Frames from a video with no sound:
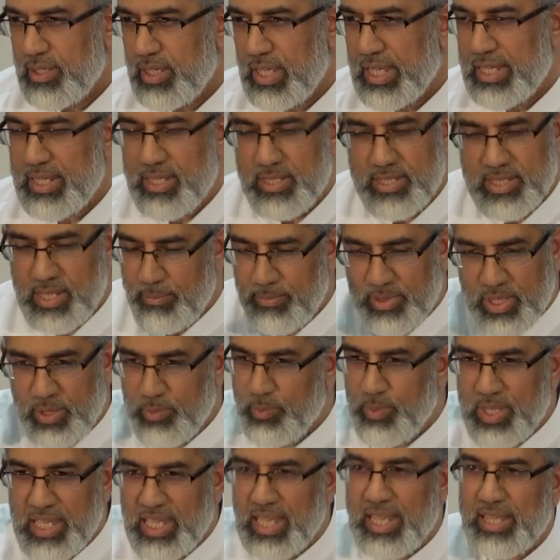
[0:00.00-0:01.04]
It is
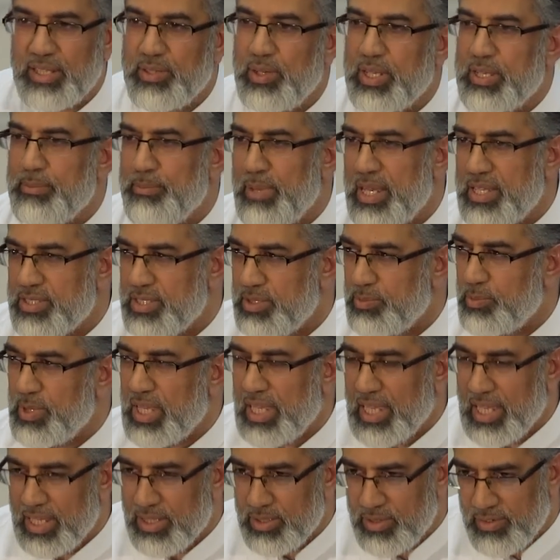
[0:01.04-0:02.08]
something we cannot imagine, we
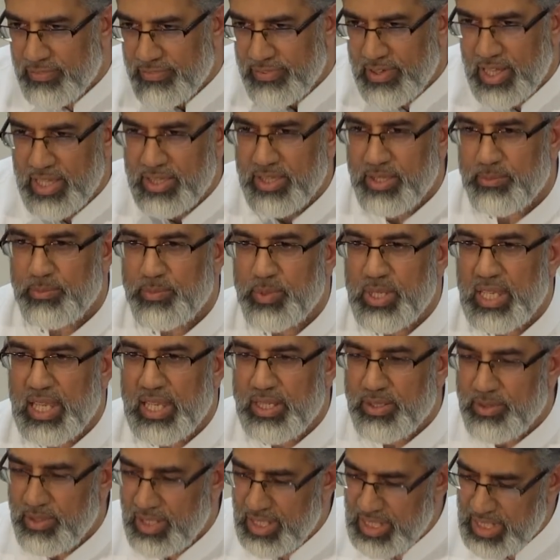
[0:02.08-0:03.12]
cannot fathom, we
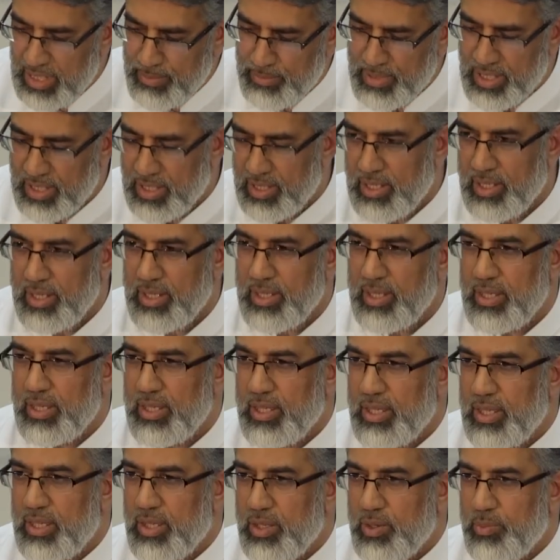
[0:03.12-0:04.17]
cannot limit
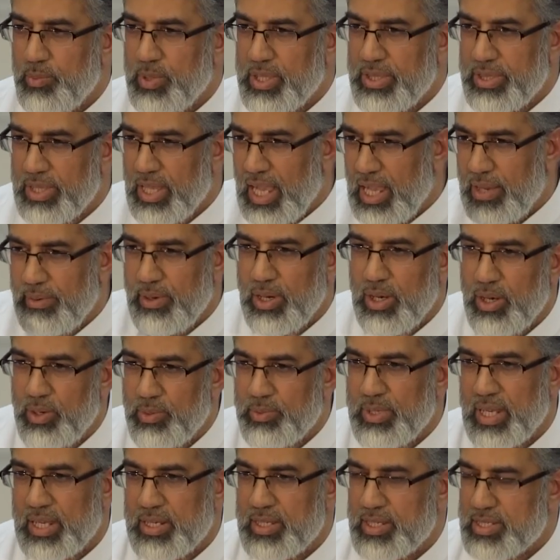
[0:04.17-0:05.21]
with our
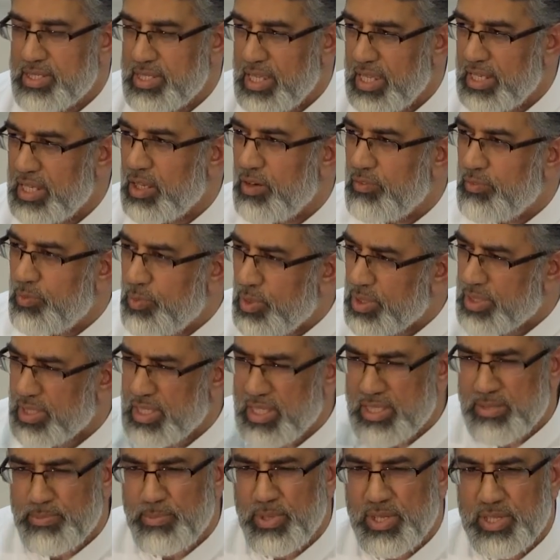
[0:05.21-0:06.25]
own understanding of what
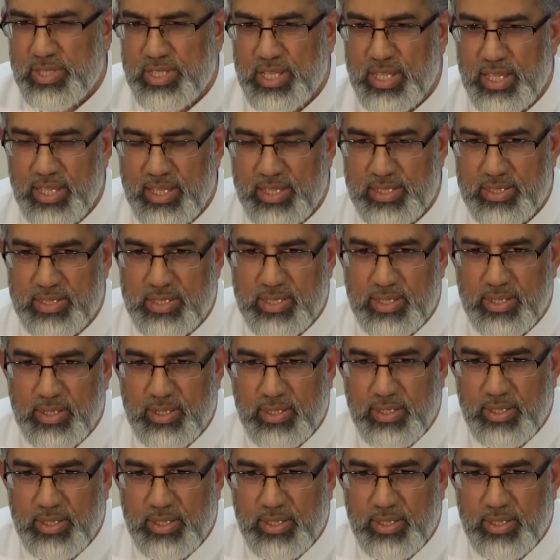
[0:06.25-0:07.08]
this mercy is.